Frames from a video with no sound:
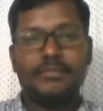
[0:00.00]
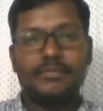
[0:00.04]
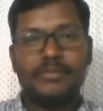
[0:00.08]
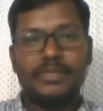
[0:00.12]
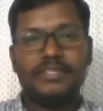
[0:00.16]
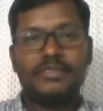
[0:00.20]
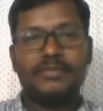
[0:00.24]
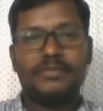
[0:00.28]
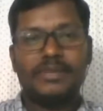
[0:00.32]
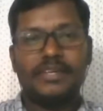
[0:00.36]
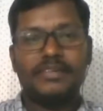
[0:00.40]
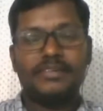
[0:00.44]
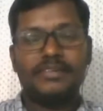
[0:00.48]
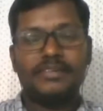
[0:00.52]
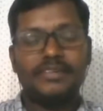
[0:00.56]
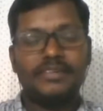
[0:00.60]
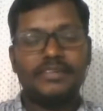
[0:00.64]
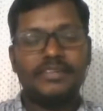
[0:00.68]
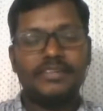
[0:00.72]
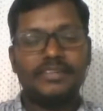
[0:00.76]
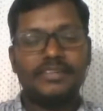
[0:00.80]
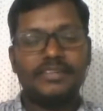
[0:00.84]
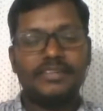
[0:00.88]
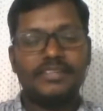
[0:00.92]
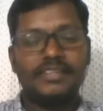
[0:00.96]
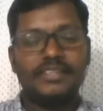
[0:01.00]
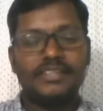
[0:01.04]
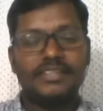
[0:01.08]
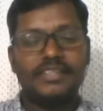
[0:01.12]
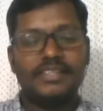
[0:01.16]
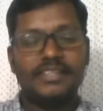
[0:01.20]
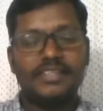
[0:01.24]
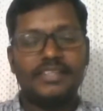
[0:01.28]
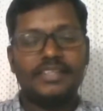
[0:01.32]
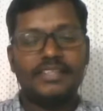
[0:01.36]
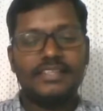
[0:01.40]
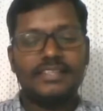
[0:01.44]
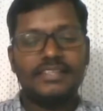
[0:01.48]
best friend, good.
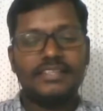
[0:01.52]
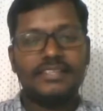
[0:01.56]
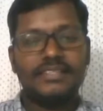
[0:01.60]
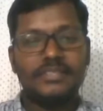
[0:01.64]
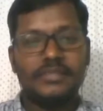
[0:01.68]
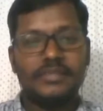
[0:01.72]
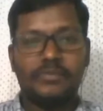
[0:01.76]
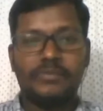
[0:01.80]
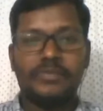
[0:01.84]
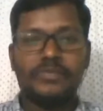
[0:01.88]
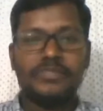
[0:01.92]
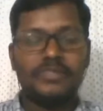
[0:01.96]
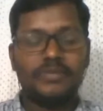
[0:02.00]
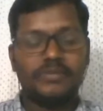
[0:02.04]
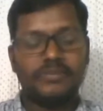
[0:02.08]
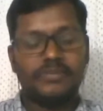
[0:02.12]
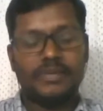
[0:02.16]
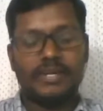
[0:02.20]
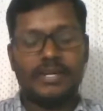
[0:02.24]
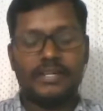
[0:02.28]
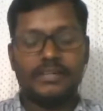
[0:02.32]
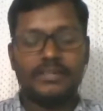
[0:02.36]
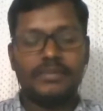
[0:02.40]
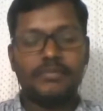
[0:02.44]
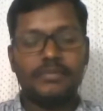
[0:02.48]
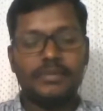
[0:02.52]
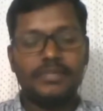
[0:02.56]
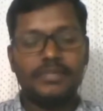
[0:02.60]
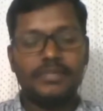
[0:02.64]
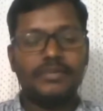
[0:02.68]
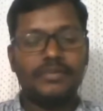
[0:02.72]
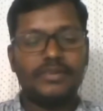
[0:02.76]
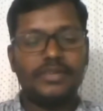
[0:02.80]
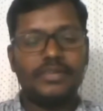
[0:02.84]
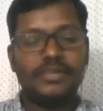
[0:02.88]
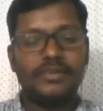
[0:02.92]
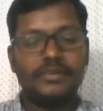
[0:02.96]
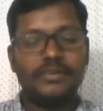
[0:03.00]
Someone say father,
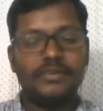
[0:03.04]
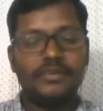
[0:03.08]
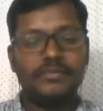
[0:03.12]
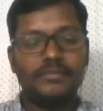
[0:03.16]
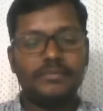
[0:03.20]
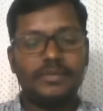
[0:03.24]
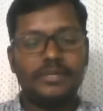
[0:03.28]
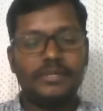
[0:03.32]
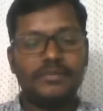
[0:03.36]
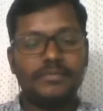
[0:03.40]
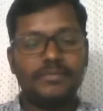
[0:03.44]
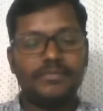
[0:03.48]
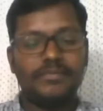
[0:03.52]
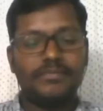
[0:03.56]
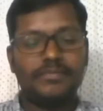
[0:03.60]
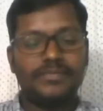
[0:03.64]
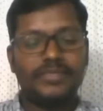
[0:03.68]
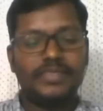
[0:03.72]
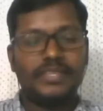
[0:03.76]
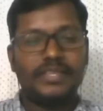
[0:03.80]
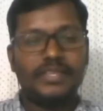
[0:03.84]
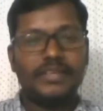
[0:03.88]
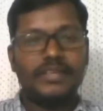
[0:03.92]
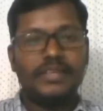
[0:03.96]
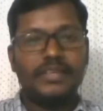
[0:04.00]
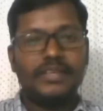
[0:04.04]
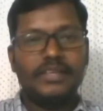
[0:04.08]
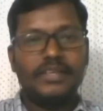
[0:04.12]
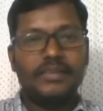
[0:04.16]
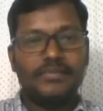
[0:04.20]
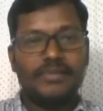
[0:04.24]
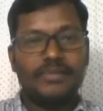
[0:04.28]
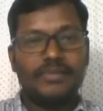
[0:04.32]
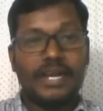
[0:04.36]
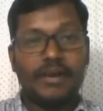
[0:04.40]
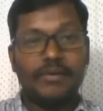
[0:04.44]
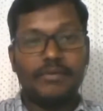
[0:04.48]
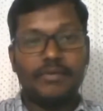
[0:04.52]
mother, okay, good. But
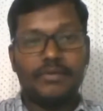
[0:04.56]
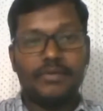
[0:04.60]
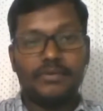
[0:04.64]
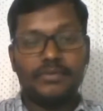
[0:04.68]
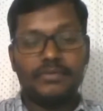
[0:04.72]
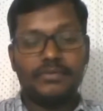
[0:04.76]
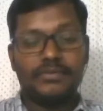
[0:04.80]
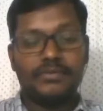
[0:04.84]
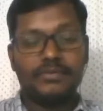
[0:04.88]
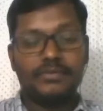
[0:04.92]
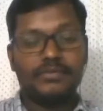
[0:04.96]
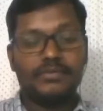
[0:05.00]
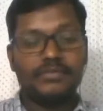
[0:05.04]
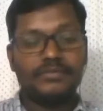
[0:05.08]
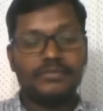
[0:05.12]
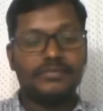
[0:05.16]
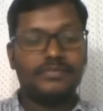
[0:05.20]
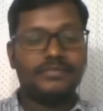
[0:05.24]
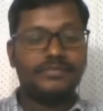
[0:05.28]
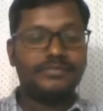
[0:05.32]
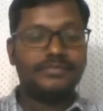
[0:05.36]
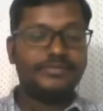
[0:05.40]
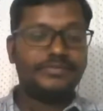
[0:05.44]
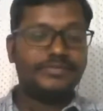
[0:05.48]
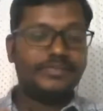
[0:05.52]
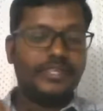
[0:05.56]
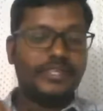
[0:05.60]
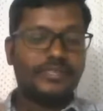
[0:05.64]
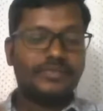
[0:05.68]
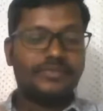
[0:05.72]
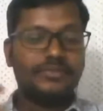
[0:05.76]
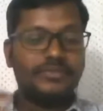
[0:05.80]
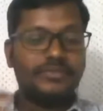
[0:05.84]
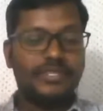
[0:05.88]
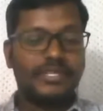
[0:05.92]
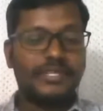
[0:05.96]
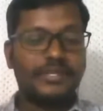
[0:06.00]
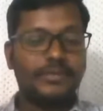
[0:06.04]
if you have to
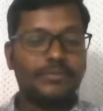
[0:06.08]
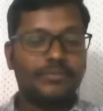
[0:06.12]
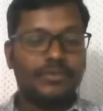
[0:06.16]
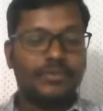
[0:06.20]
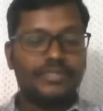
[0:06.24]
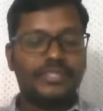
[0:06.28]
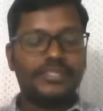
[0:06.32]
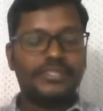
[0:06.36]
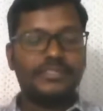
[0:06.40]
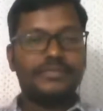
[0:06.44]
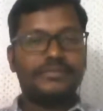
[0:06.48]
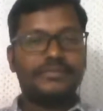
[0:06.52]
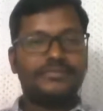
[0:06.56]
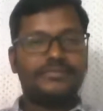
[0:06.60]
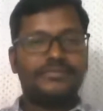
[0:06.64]
associate emotion,